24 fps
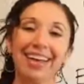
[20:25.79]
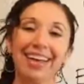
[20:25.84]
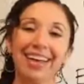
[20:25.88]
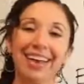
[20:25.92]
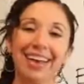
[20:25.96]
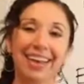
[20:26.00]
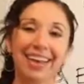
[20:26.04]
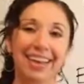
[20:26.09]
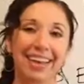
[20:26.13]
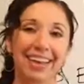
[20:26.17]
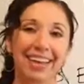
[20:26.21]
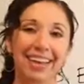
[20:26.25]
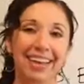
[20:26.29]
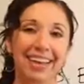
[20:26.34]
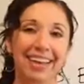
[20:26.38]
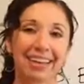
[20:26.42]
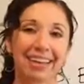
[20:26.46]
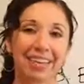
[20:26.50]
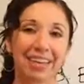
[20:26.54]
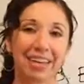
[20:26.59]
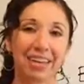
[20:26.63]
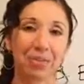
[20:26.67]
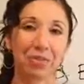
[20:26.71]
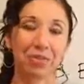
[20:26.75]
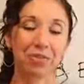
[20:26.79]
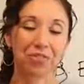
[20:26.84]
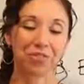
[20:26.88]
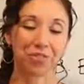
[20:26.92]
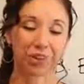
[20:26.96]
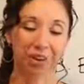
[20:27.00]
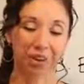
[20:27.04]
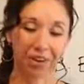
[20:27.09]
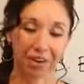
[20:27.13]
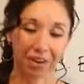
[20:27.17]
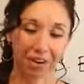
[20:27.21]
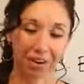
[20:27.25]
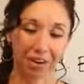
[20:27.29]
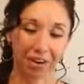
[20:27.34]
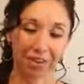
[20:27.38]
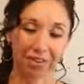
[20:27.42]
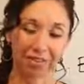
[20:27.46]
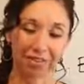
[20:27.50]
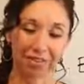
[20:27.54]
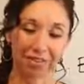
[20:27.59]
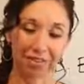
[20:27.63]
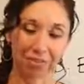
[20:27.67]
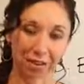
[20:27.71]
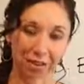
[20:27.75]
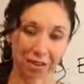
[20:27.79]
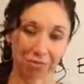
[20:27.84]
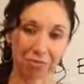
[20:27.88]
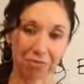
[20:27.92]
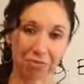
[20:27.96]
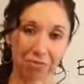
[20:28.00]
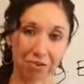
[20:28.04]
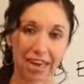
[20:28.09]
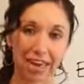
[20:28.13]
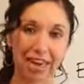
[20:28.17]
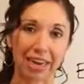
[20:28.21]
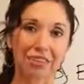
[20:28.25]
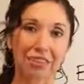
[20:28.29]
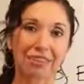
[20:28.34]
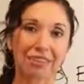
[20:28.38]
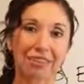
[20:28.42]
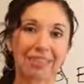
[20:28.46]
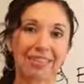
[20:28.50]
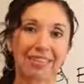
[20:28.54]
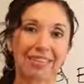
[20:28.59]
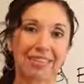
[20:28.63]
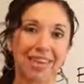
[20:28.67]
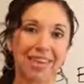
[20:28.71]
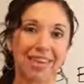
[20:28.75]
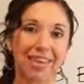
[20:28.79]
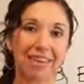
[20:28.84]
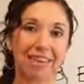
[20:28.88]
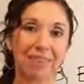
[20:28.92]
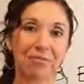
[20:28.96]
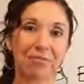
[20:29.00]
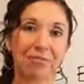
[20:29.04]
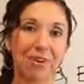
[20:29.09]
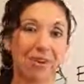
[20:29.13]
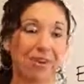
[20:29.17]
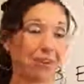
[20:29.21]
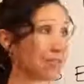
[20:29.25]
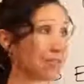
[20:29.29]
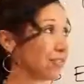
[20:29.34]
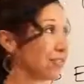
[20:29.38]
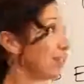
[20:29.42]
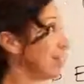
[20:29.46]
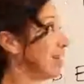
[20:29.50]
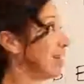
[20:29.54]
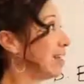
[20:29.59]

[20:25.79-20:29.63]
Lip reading: And we'll start our reactions that involve